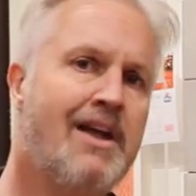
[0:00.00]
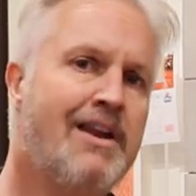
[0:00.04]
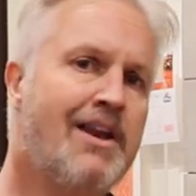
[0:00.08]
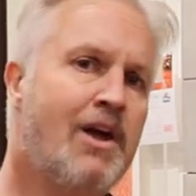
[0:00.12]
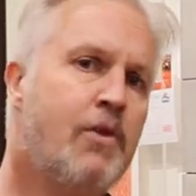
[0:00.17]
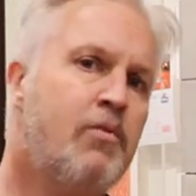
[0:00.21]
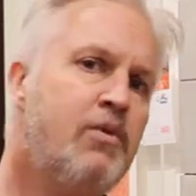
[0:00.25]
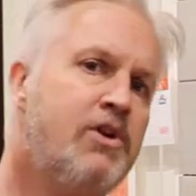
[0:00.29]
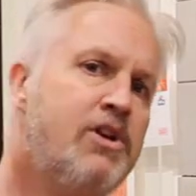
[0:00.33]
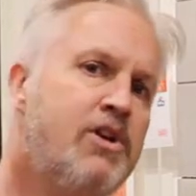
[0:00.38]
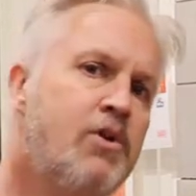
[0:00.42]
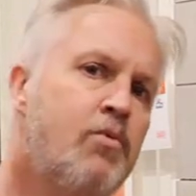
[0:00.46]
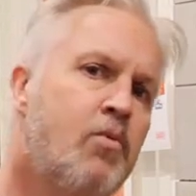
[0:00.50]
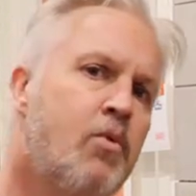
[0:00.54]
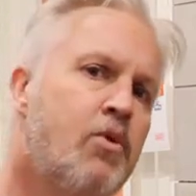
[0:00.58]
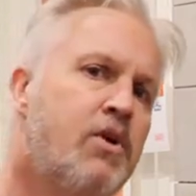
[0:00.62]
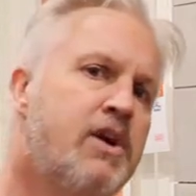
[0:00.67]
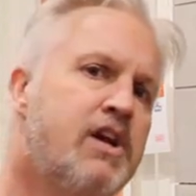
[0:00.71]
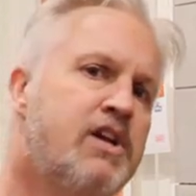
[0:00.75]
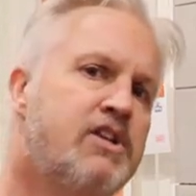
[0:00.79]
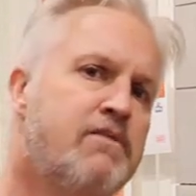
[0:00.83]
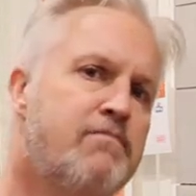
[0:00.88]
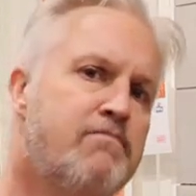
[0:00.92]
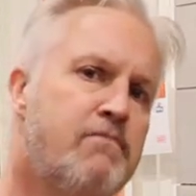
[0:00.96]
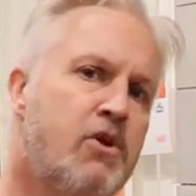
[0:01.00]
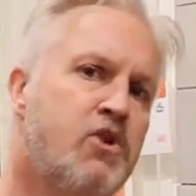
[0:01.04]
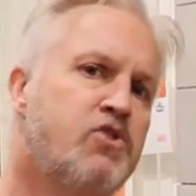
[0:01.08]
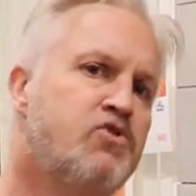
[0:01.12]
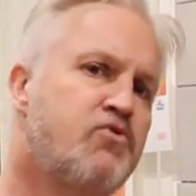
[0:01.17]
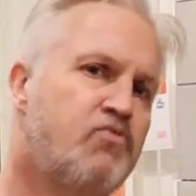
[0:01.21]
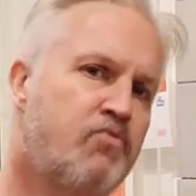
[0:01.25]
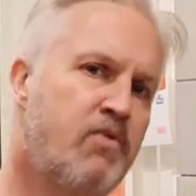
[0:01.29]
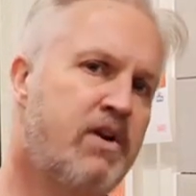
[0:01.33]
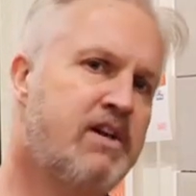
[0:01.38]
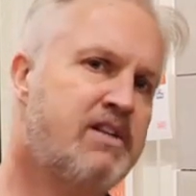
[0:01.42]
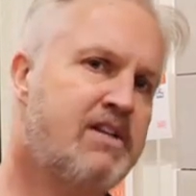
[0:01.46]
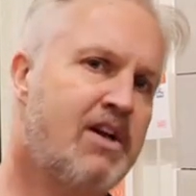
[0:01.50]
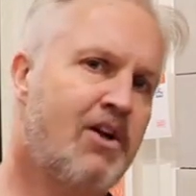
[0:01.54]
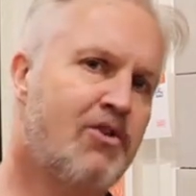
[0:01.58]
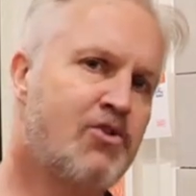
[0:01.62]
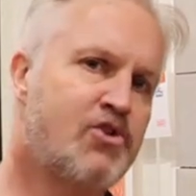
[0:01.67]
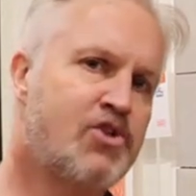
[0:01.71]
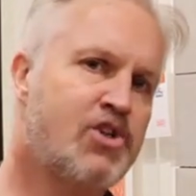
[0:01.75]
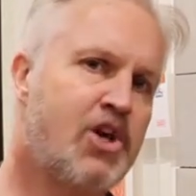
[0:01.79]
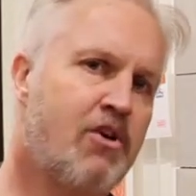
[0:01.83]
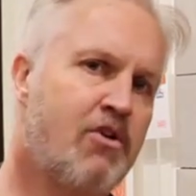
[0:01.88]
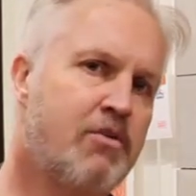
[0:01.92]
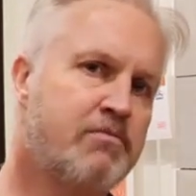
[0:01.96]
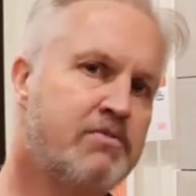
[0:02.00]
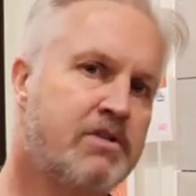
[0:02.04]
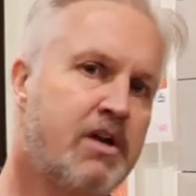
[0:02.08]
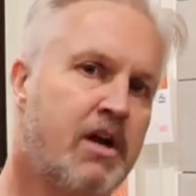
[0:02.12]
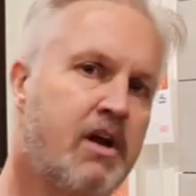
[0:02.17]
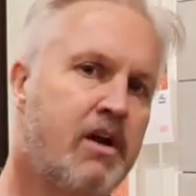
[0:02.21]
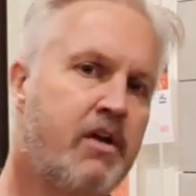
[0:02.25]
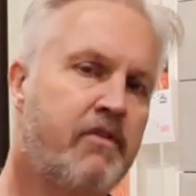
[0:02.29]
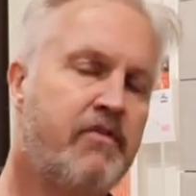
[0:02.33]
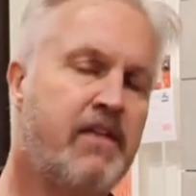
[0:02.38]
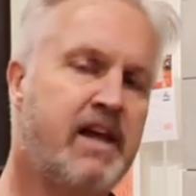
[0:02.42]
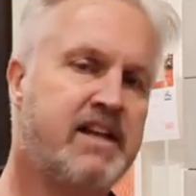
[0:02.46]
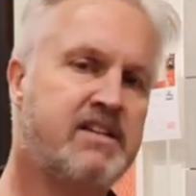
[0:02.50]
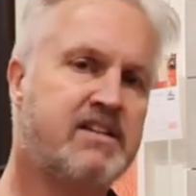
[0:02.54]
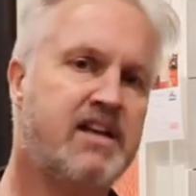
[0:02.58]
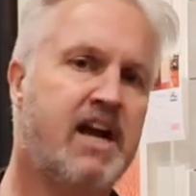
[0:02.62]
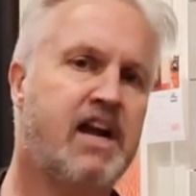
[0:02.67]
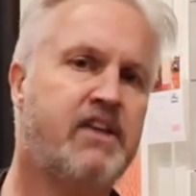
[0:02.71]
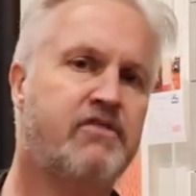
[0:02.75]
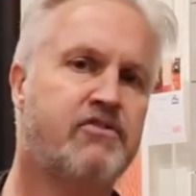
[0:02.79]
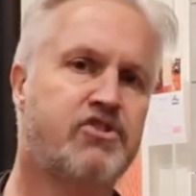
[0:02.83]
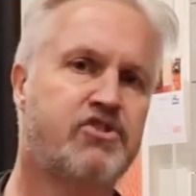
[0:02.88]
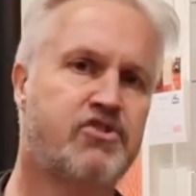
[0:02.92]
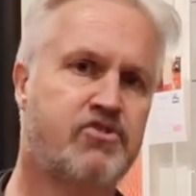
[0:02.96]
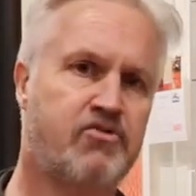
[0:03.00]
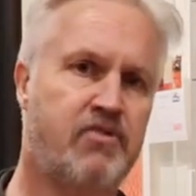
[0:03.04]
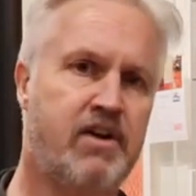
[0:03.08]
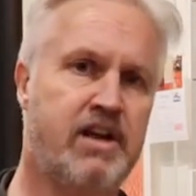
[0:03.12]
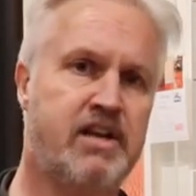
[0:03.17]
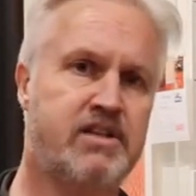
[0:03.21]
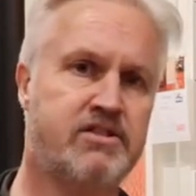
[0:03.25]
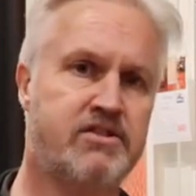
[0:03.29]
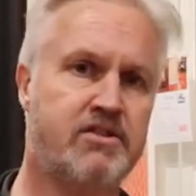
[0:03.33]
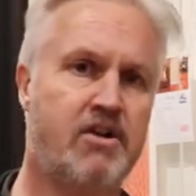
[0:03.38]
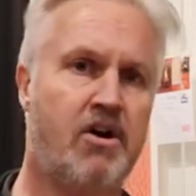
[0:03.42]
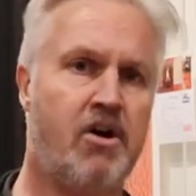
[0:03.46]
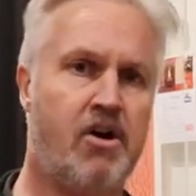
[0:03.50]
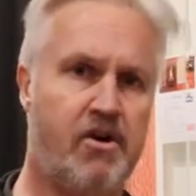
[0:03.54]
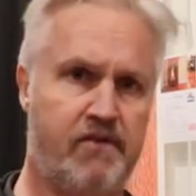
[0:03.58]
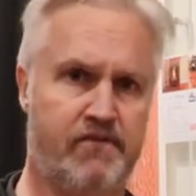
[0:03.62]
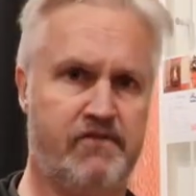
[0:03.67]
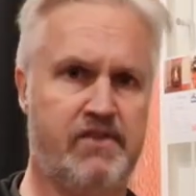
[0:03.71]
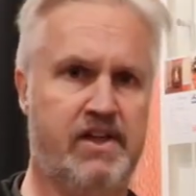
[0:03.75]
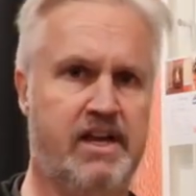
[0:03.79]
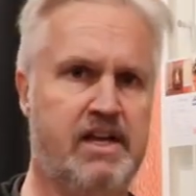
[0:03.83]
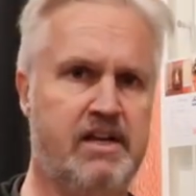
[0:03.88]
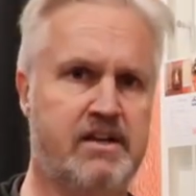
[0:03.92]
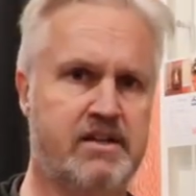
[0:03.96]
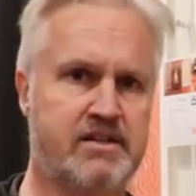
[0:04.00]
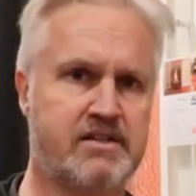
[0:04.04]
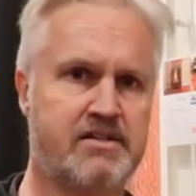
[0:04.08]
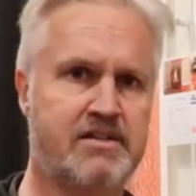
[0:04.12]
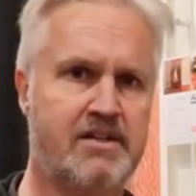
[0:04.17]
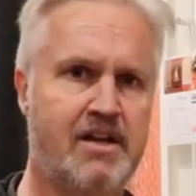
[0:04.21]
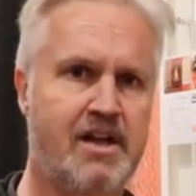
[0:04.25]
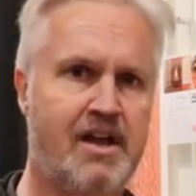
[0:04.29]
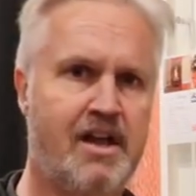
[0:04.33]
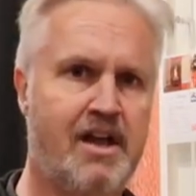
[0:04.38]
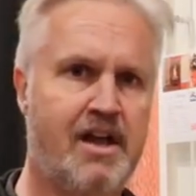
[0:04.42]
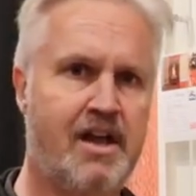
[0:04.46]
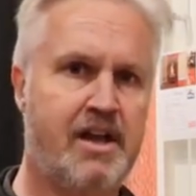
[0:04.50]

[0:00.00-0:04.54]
Now, when you walk into most retail showrooms, they take the screens off the heaters.